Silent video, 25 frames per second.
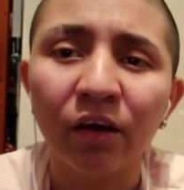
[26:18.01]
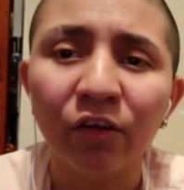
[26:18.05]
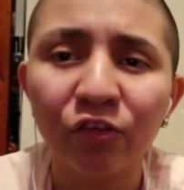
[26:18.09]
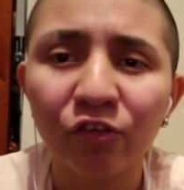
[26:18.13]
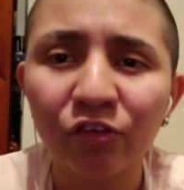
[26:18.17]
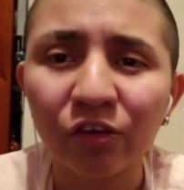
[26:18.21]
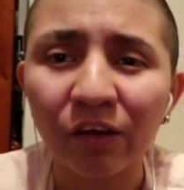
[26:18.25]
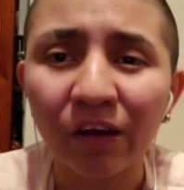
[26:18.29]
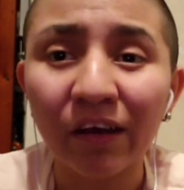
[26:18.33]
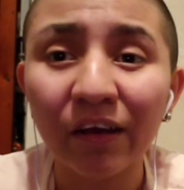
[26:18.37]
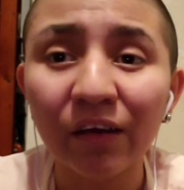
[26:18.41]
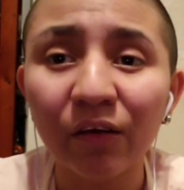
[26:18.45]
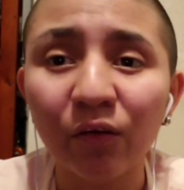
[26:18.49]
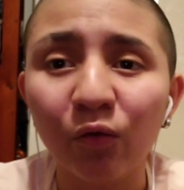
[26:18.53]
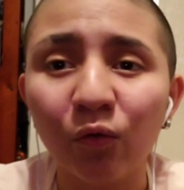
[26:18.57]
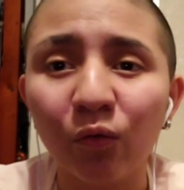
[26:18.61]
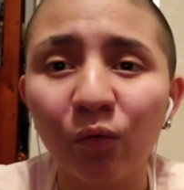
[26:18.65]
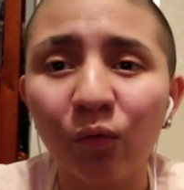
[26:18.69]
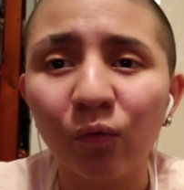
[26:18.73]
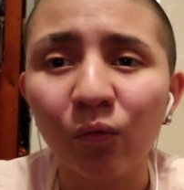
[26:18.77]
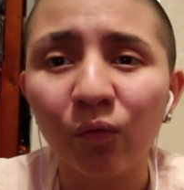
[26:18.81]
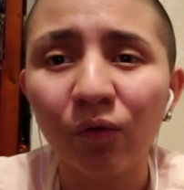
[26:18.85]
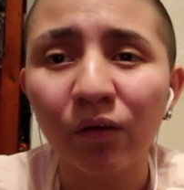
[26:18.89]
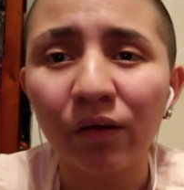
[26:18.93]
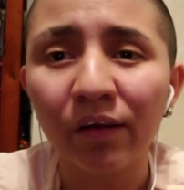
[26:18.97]
a
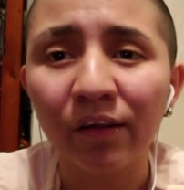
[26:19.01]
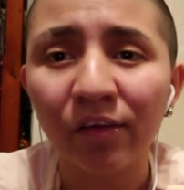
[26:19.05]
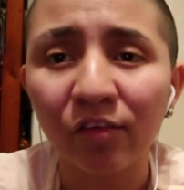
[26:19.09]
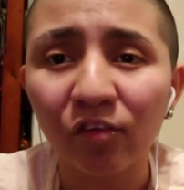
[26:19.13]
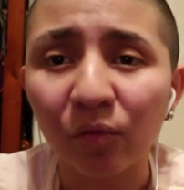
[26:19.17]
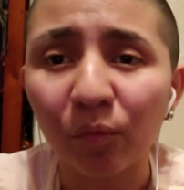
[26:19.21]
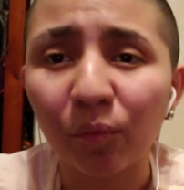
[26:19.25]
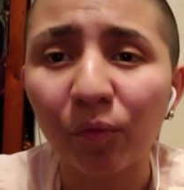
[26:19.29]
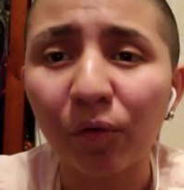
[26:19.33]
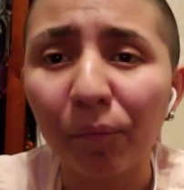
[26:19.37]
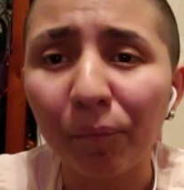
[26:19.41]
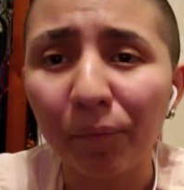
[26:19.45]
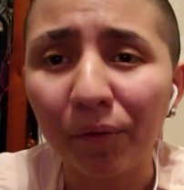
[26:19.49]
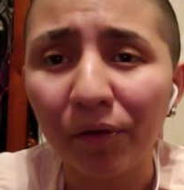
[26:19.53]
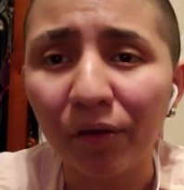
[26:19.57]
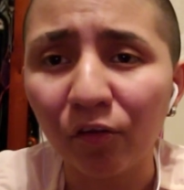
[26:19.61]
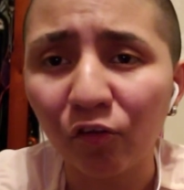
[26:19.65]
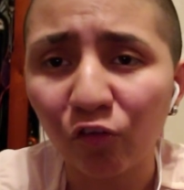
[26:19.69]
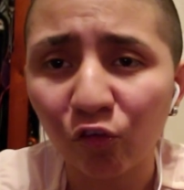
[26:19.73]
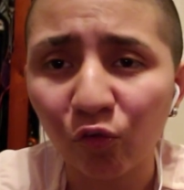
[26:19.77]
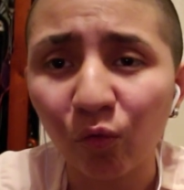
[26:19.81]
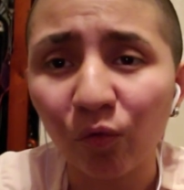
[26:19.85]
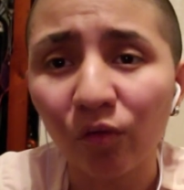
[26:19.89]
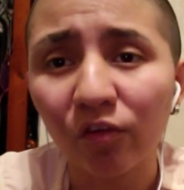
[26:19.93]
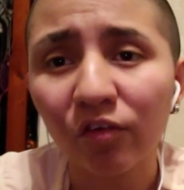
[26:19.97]
child ends up committing
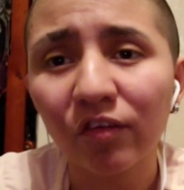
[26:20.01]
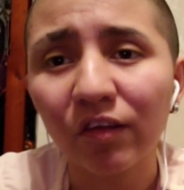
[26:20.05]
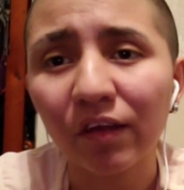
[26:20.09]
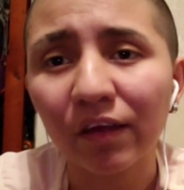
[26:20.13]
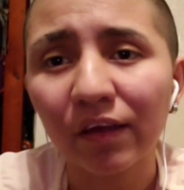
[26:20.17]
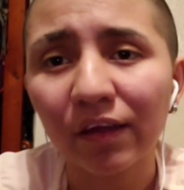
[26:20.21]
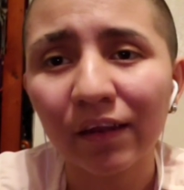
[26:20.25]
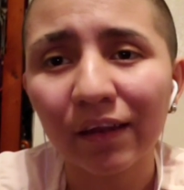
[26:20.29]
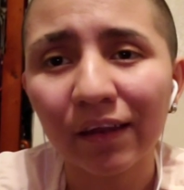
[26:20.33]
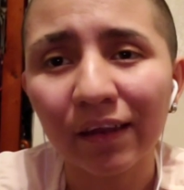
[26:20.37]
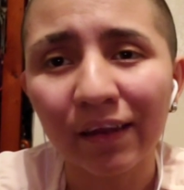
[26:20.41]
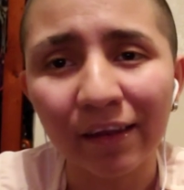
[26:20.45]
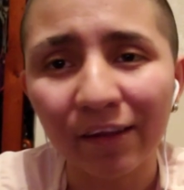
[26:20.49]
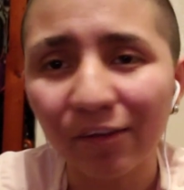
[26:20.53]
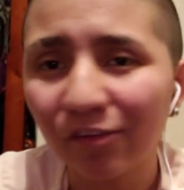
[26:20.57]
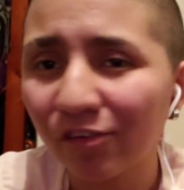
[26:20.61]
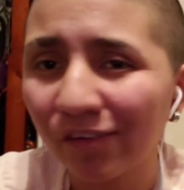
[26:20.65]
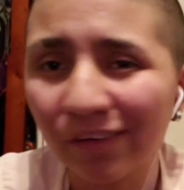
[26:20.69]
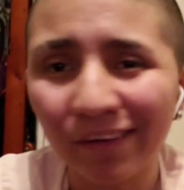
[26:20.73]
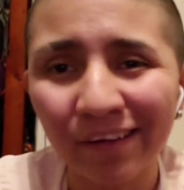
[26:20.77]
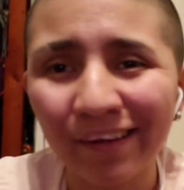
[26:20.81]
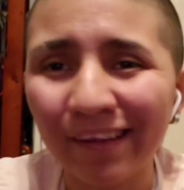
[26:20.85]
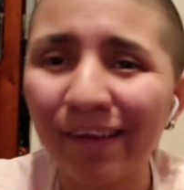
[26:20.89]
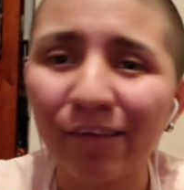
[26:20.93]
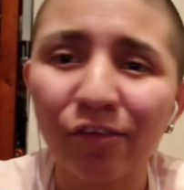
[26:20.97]
suicide, and it
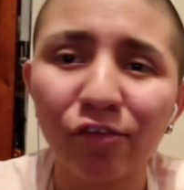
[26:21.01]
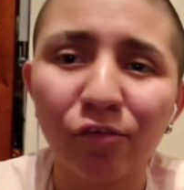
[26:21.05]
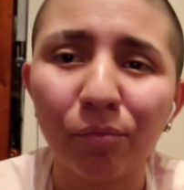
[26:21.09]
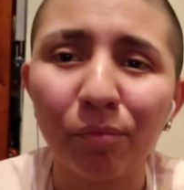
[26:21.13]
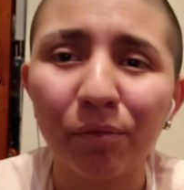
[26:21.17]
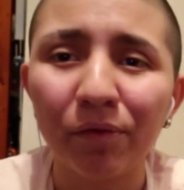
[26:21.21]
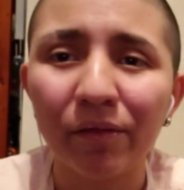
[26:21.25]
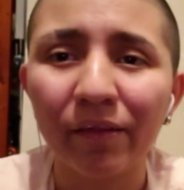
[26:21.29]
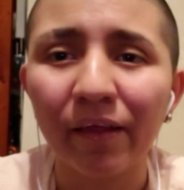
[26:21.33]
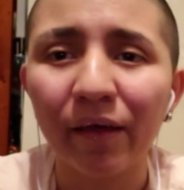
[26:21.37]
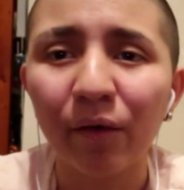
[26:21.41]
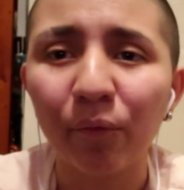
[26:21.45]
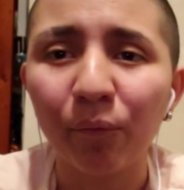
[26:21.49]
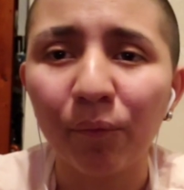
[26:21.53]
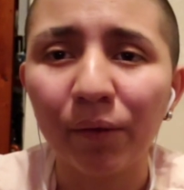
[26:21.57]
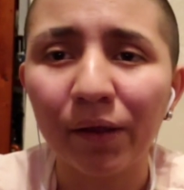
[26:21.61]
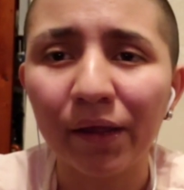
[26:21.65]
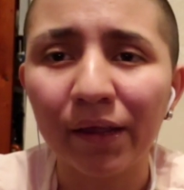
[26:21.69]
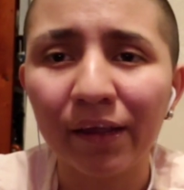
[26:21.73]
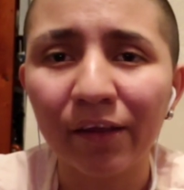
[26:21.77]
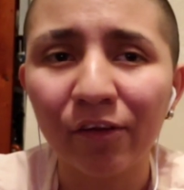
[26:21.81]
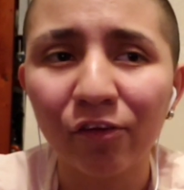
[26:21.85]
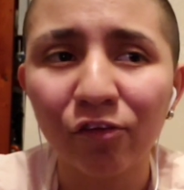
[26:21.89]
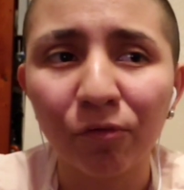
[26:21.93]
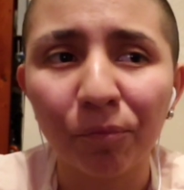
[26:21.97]
shouldn't have to be that
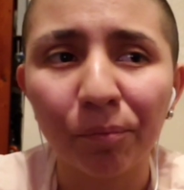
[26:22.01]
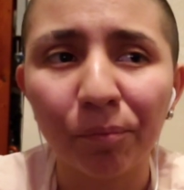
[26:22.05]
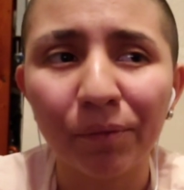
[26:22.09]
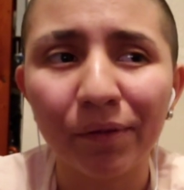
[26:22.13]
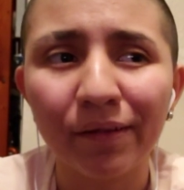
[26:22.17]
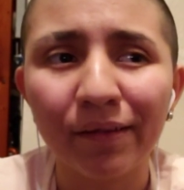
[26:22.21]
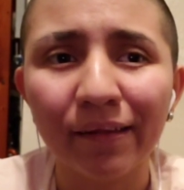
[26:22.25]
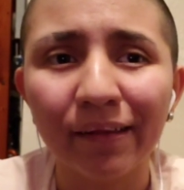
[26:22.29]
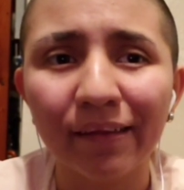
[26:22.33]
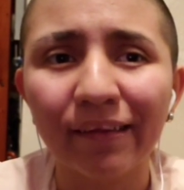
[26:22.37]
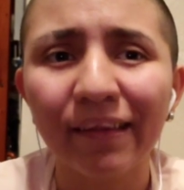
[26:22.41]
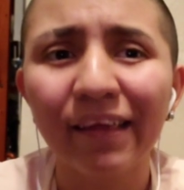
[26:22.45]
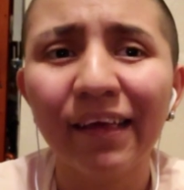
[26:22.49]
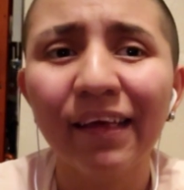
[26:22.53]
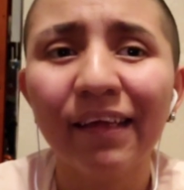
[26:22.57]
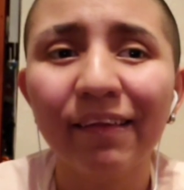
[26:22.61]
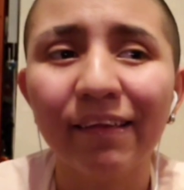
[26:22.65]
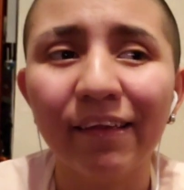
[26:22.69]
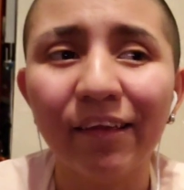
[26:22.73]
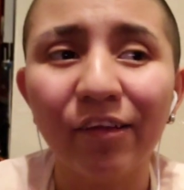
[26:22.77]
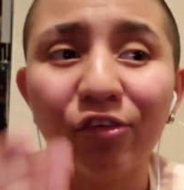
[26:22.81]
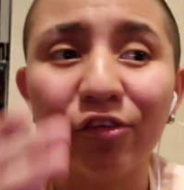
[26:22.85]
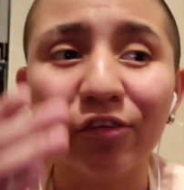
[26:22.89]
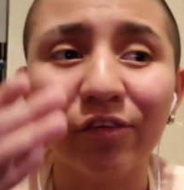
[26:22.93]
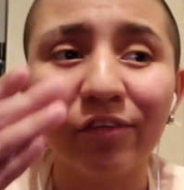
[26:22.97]
way. It should be that
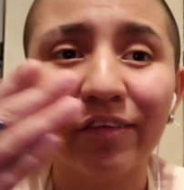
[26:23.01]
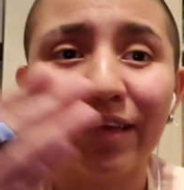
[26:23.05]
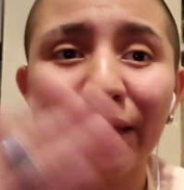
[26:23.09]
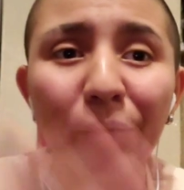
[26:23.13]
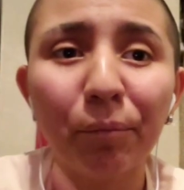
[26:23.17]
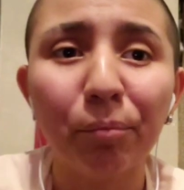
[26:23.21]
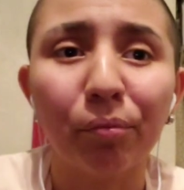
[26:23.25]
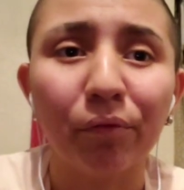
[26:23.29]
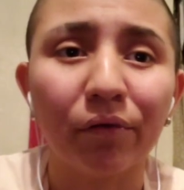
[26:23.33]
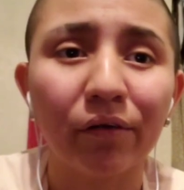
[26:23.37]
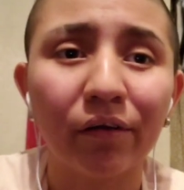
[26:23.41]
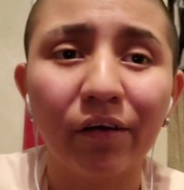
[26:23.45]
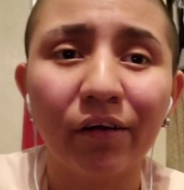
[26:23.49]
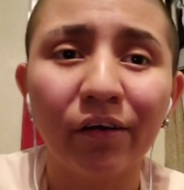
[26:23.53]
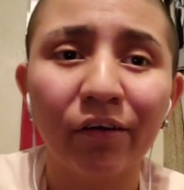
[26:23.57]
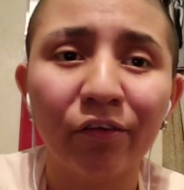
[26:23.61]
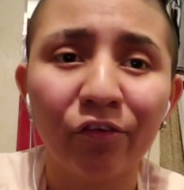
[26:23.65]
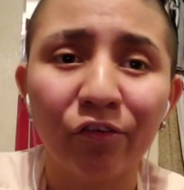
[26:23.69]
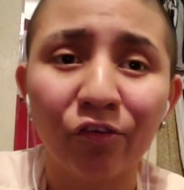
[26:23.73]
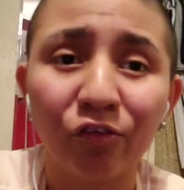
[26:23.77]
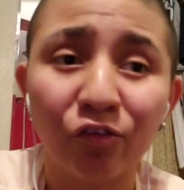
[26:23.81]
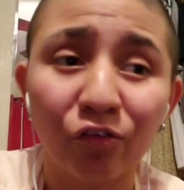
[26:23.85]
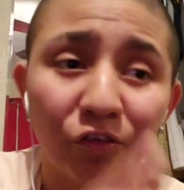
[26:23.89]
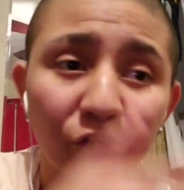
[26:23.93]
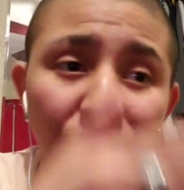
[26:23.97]
they should take
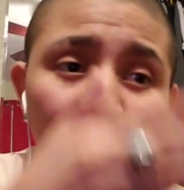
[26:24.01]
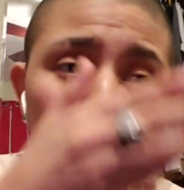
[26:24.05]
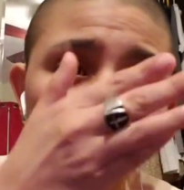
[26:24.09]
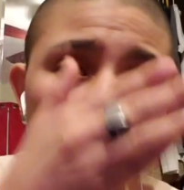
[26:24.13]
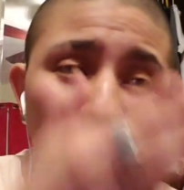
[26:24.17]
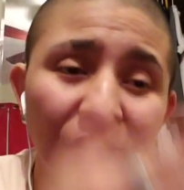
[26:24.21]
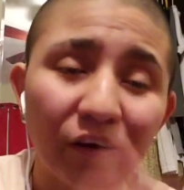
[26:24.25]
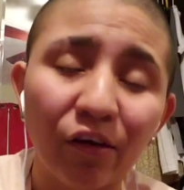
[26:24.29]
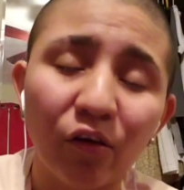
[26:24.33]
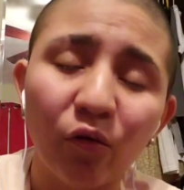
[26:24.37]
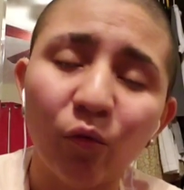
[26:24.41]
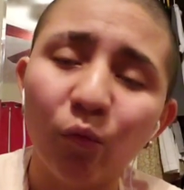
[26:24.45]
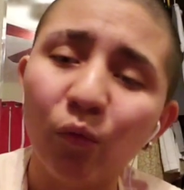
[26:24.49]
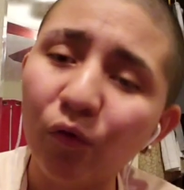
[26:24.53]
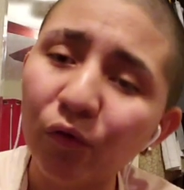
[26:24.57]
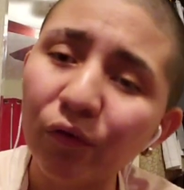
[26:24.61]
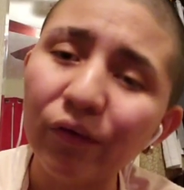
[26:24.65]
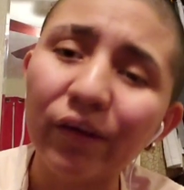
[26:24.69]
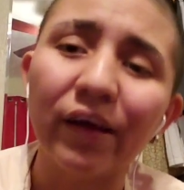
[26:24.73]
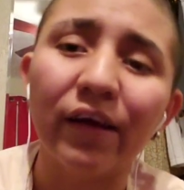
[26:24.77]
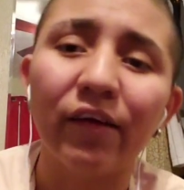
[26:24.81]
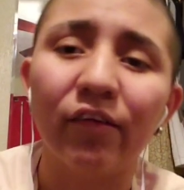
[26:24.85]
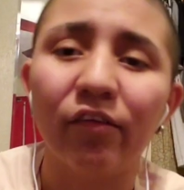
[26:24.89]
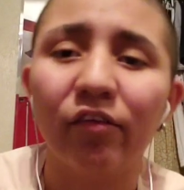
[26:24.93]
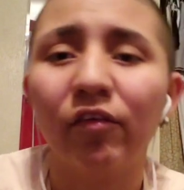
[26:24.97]
precautions so a child
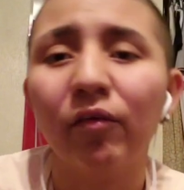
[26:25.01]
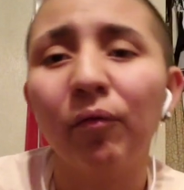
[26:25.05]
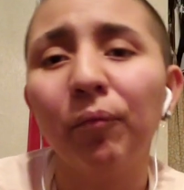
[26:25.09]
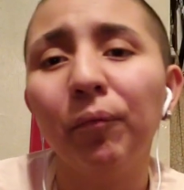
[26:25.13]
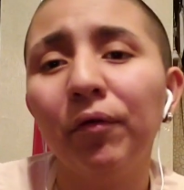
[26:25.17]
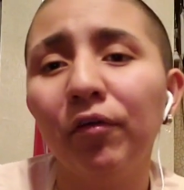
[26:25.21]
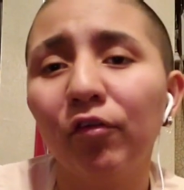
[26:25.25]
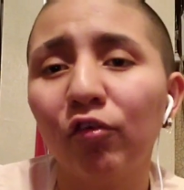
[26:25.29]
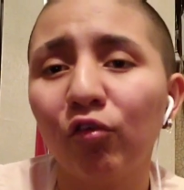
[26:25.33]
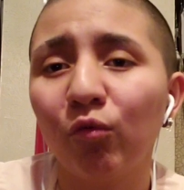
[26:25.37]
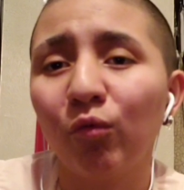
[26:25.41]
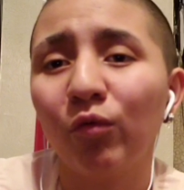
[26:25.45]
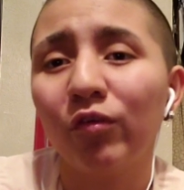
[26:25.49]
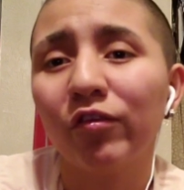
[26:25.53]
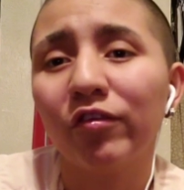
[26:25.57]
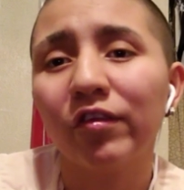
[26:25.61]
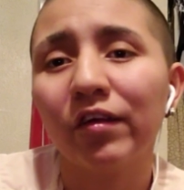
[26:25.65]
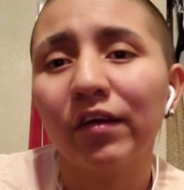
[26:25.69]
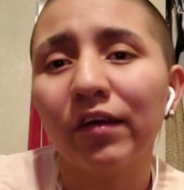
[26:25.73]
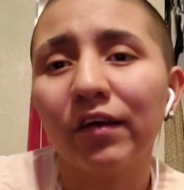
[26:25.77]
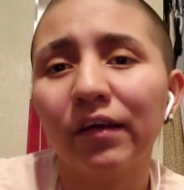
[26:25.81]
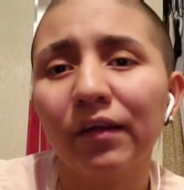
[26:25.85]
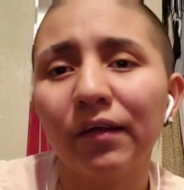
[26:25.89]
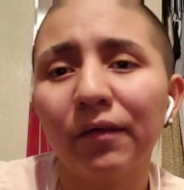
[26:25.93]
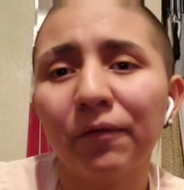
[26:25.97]
won't have to commit
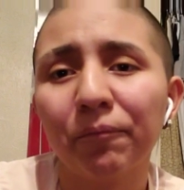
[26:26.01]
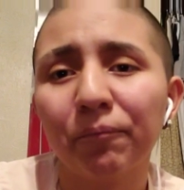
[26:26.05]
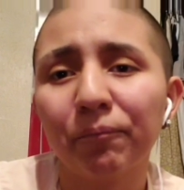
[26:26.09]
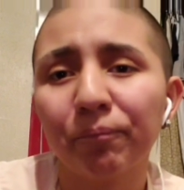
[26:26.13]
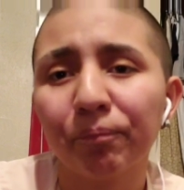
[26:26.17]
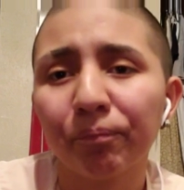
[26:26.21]
suicide.